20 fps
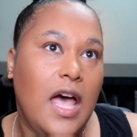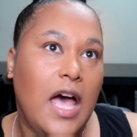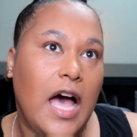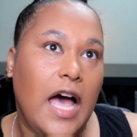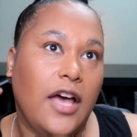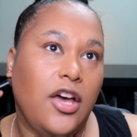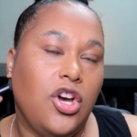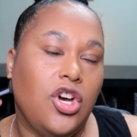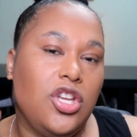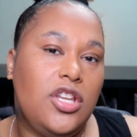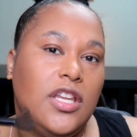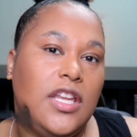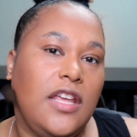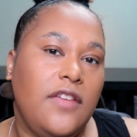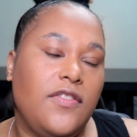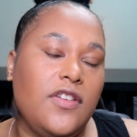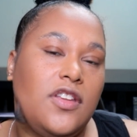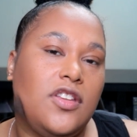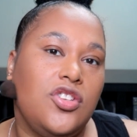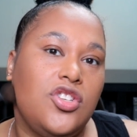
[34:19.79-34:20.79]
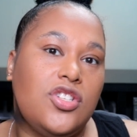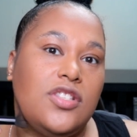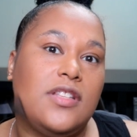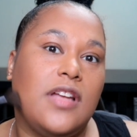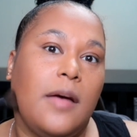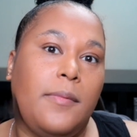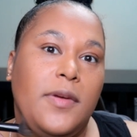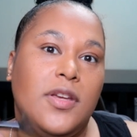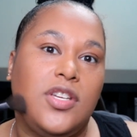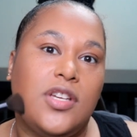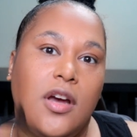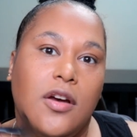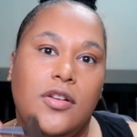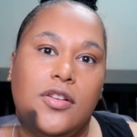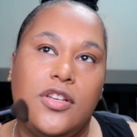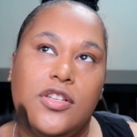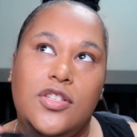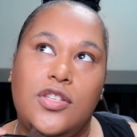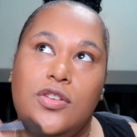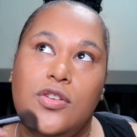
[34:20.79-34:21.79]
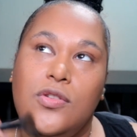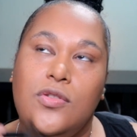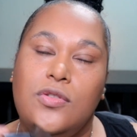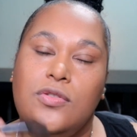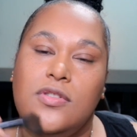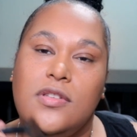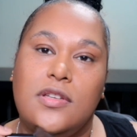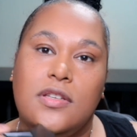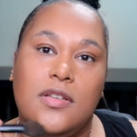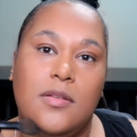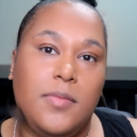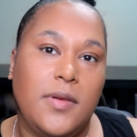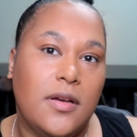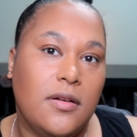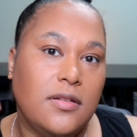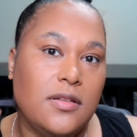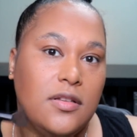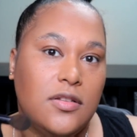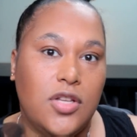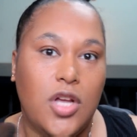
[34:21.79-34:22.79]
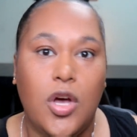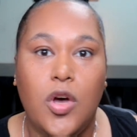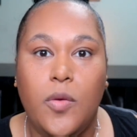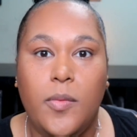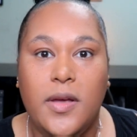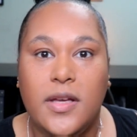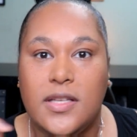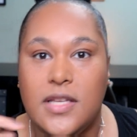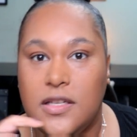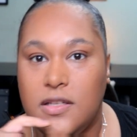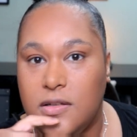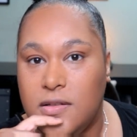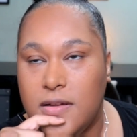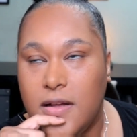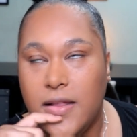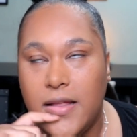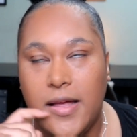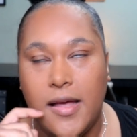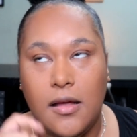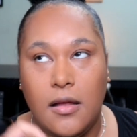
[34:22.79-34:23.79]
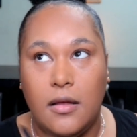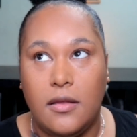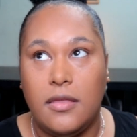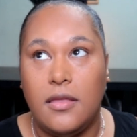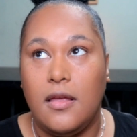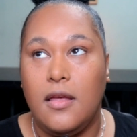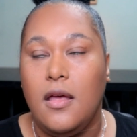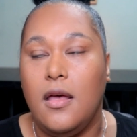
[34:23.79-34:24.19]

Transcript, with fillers: I couldn't even just not be showered, because who's going to be able to know, because I do telehealth,